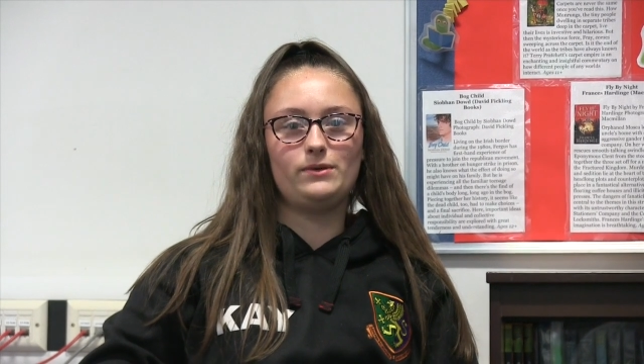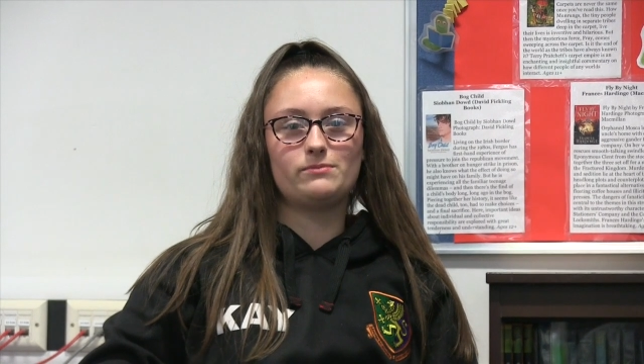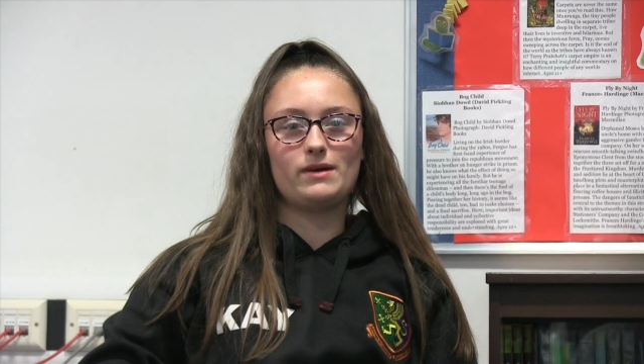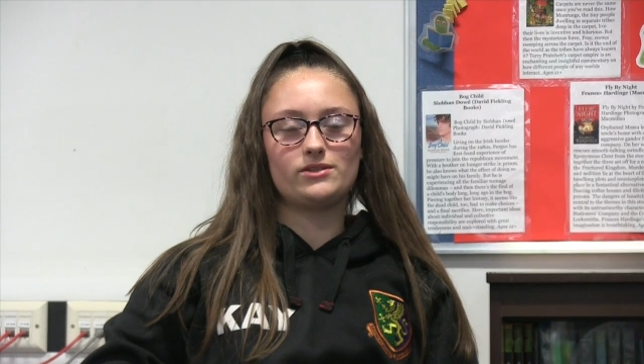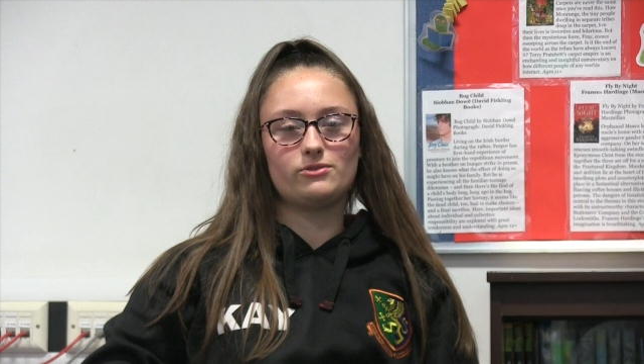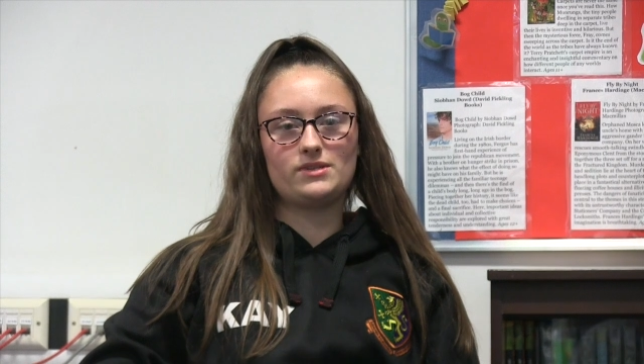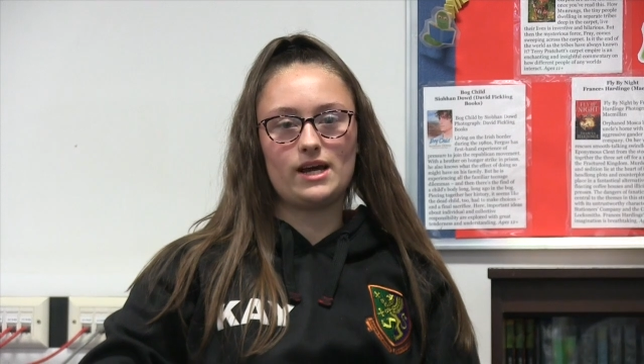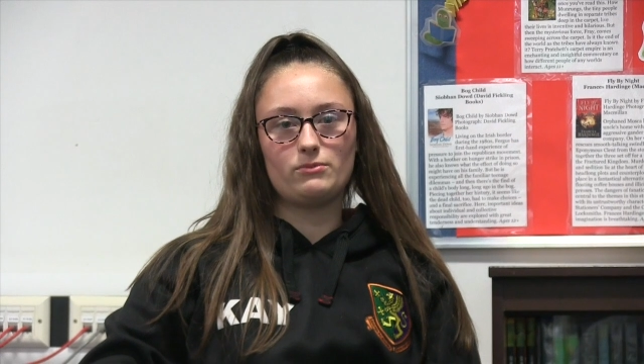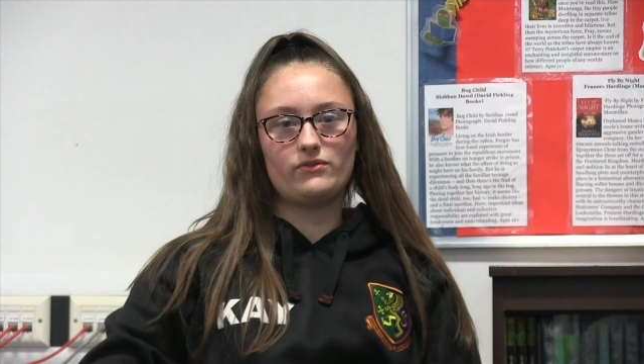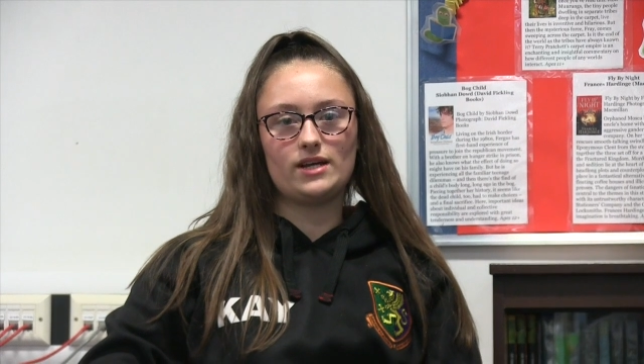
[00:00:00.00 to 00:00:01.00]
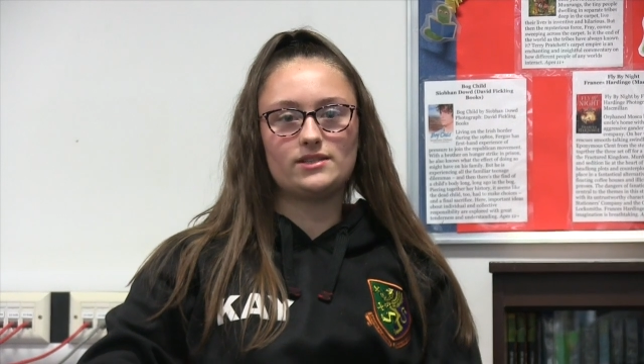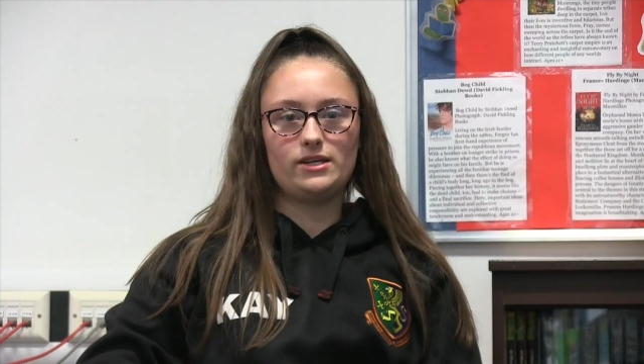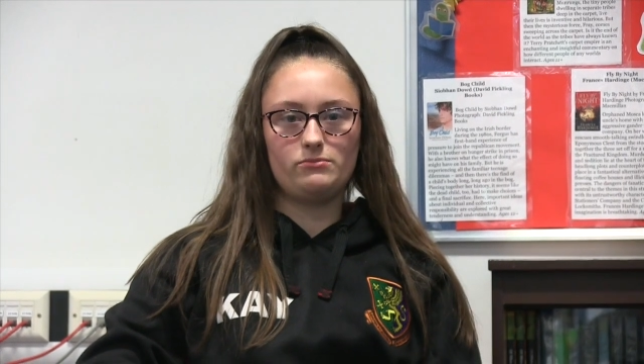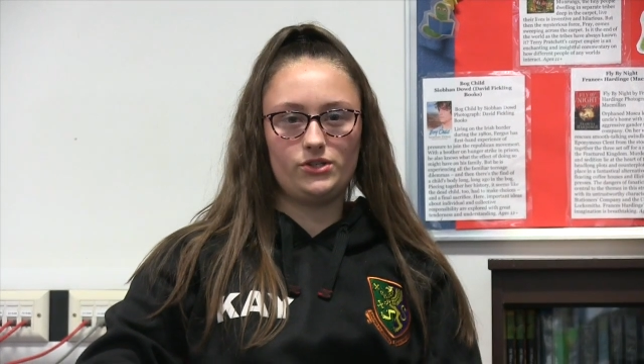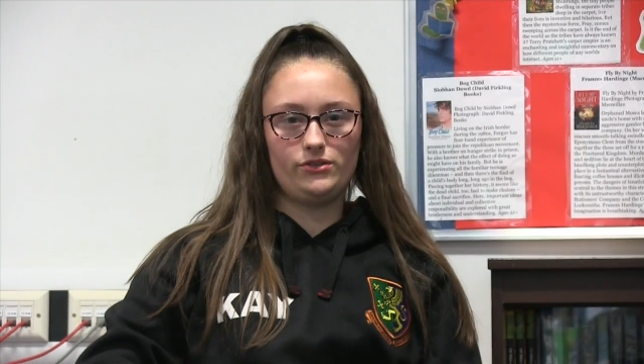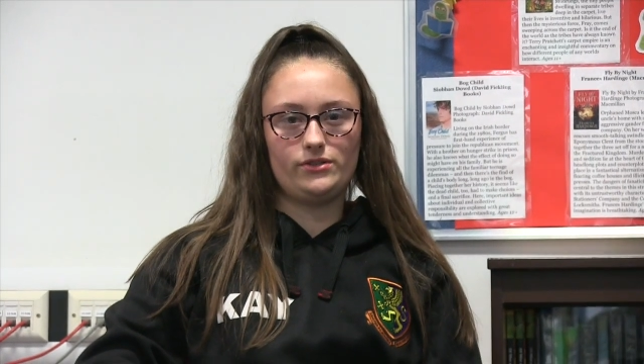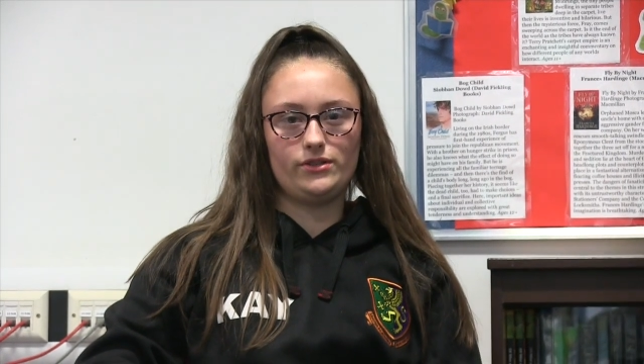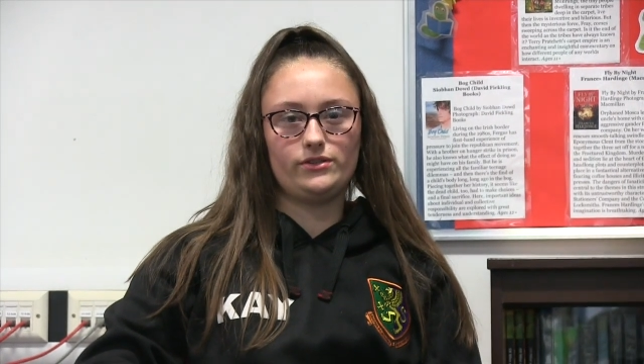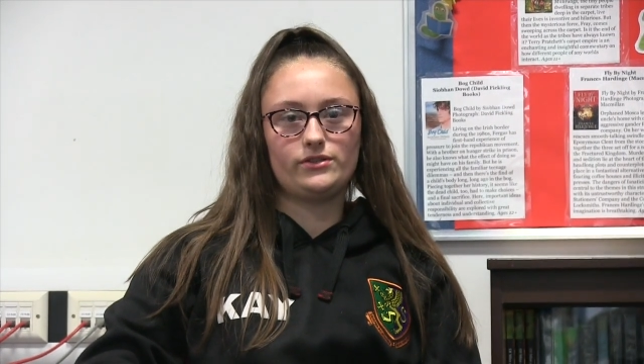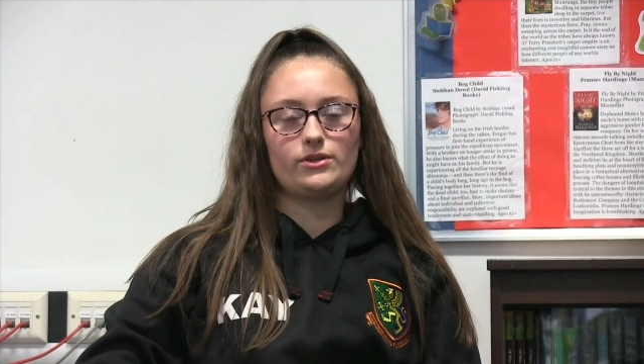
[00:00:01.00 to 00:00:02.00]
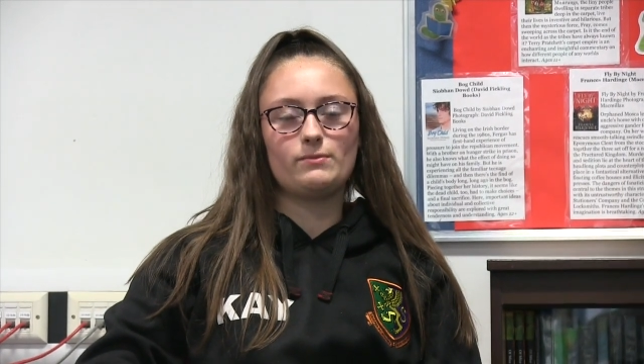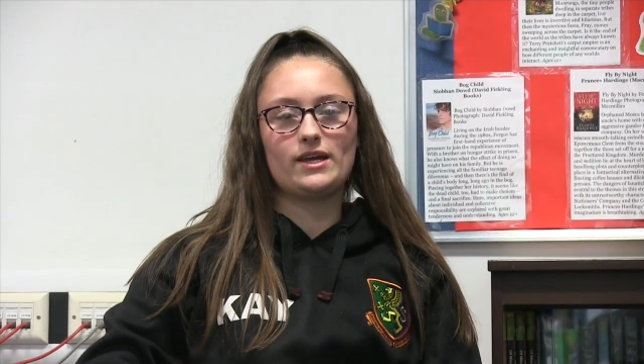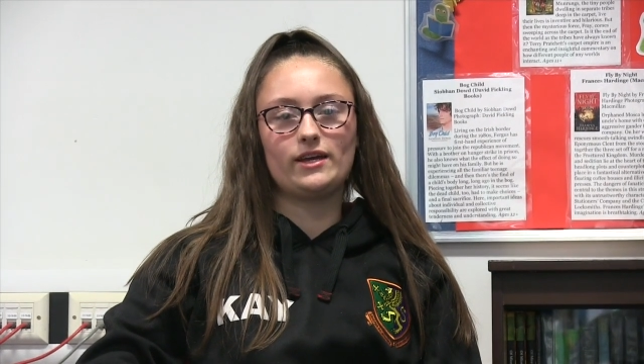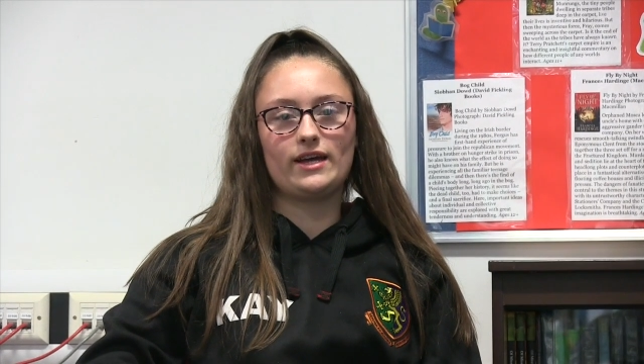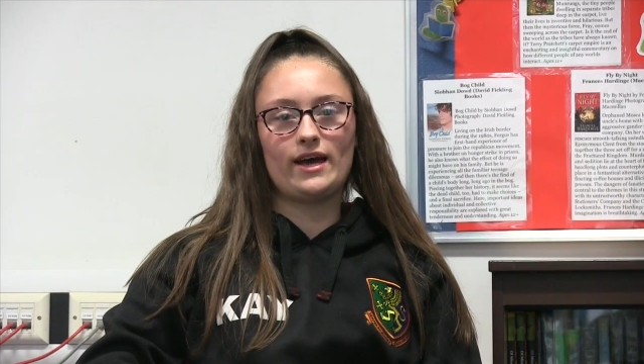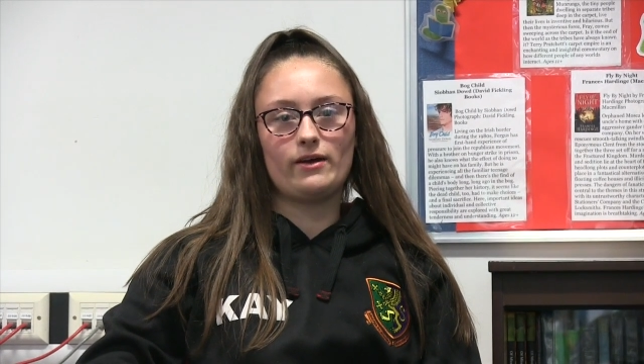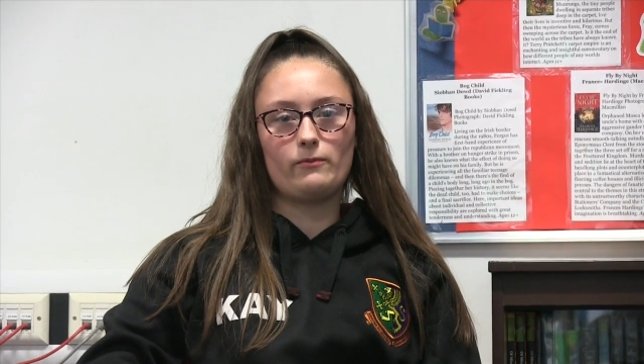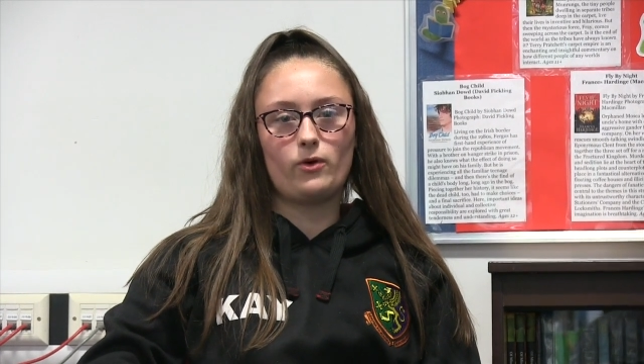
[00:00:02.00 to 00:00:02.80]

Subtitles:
we spent some time with our team tutors so we can get